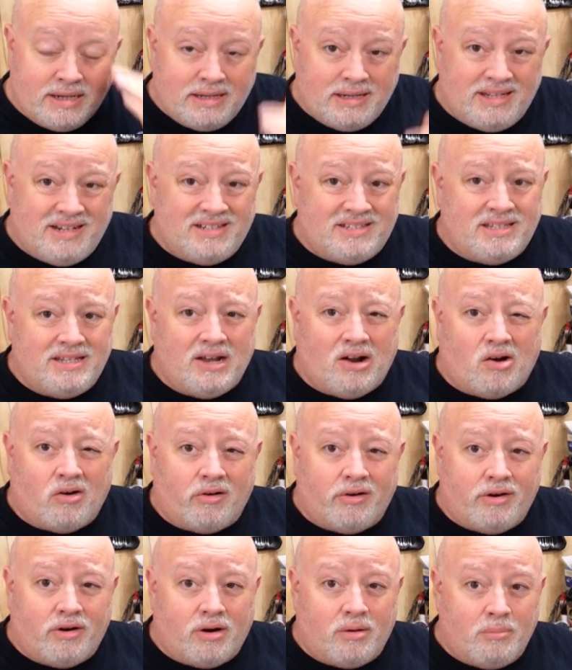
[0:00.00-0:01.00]
It is the
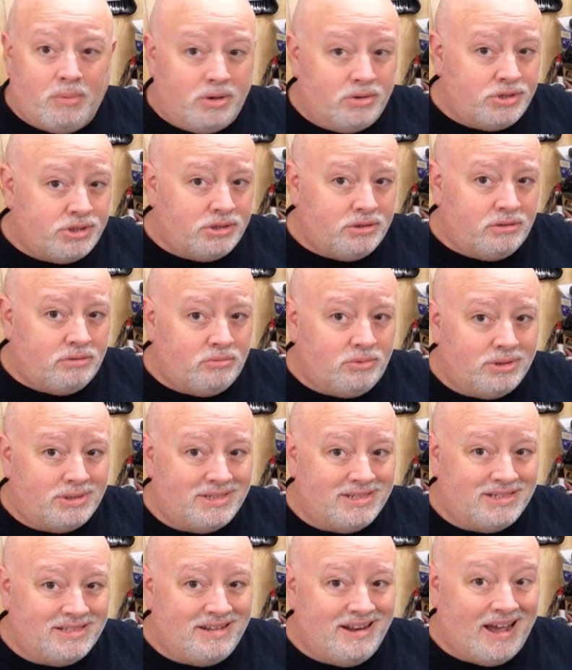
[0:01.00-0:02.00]
RnR Motion, which
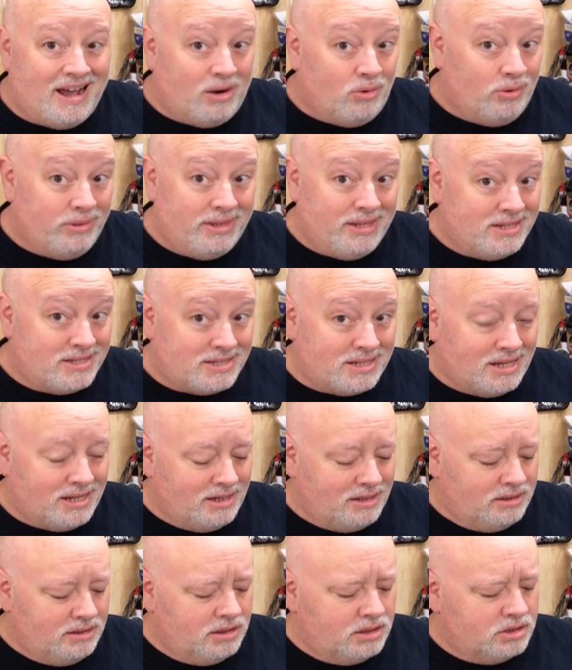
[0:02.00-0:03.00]
is not what they said
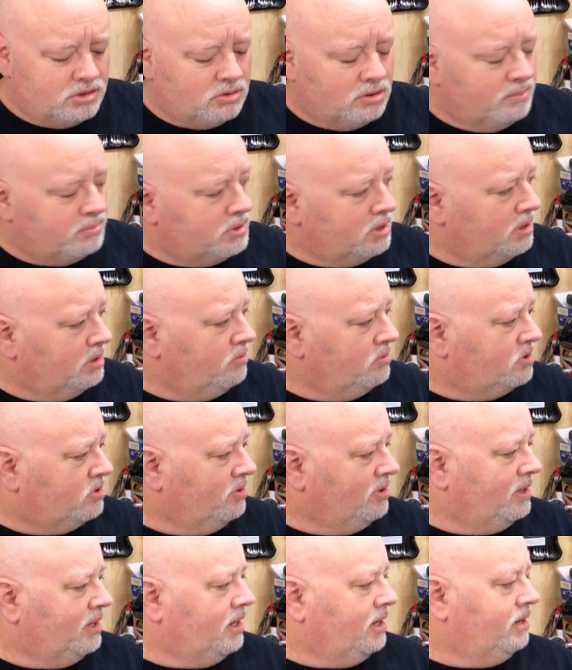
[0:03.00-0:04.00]
in the description it was
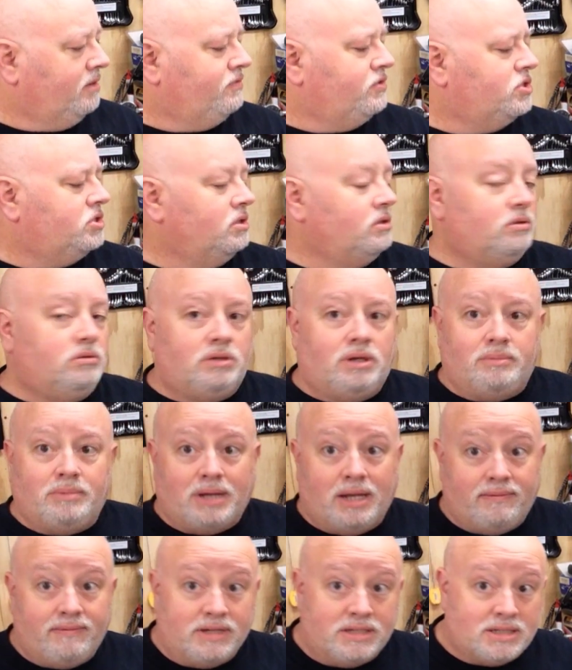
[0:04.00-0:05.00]
going to have, so I'm
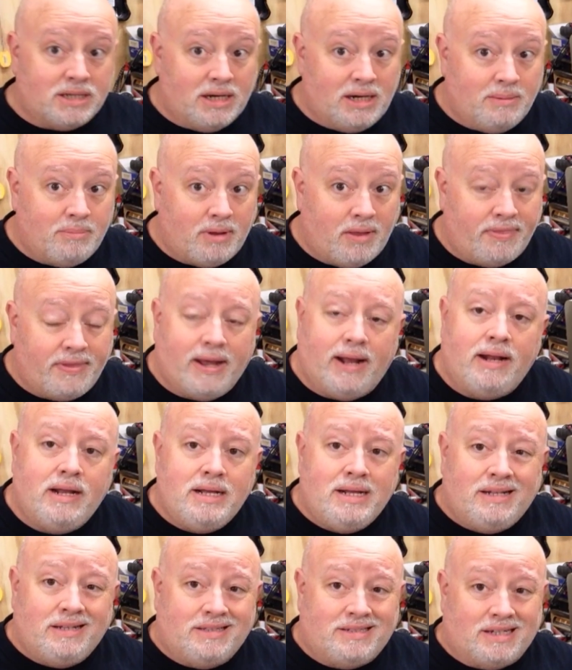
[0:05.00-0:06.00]
kind of excited about that.
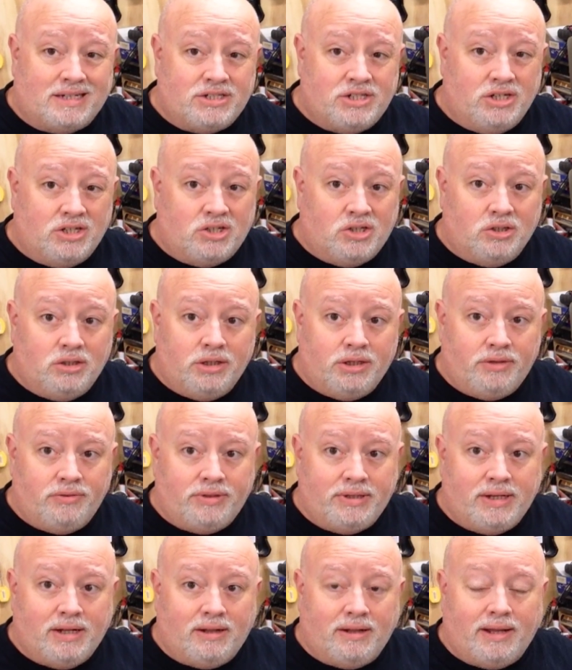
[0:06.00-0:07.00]
It's actually a good little
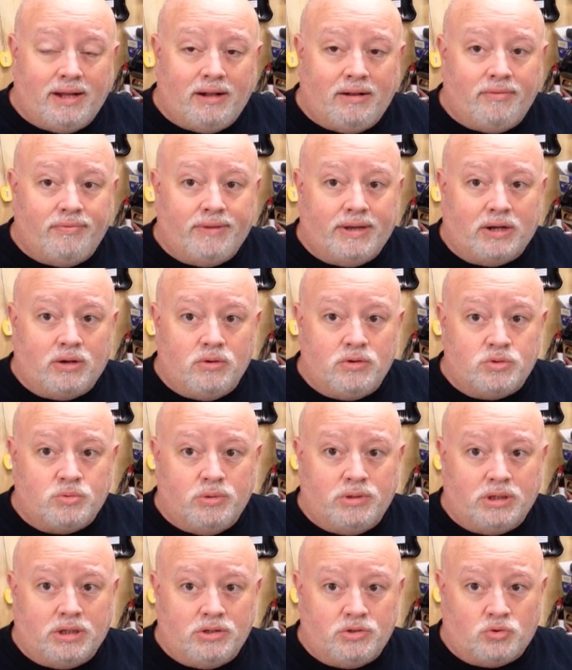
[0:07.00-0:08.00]
DLL that goes
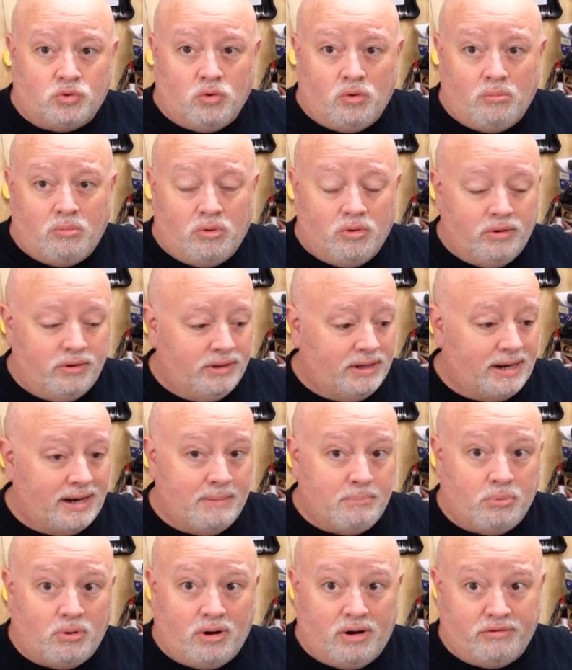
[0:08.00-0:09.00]
with a control board that I
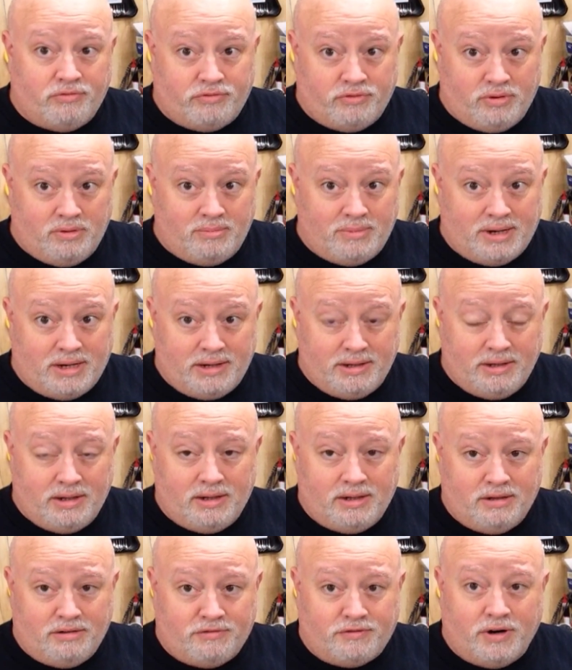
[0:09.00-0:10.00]
bought for my
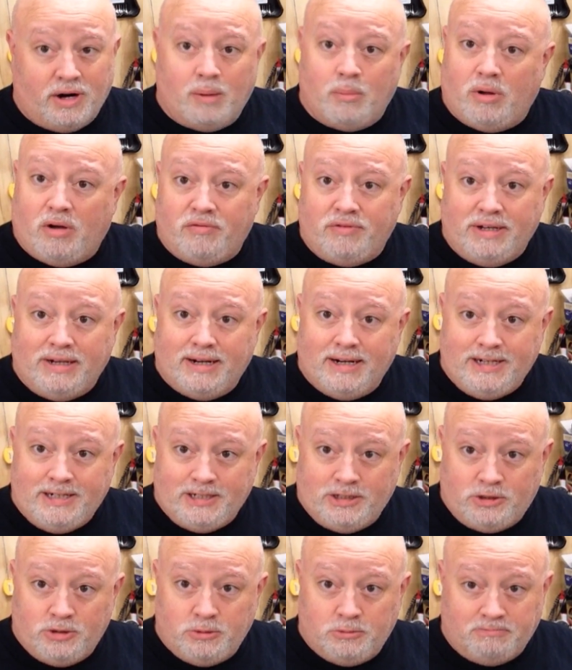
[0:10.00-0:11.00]
Fireball
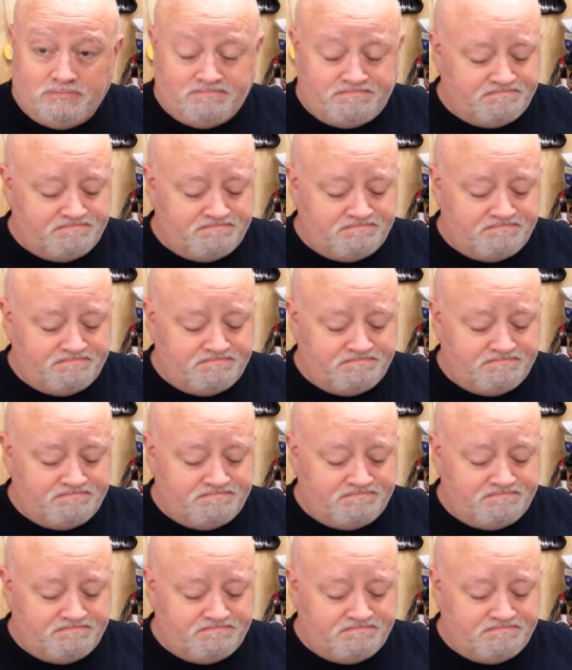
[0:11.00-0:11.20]
V90 too.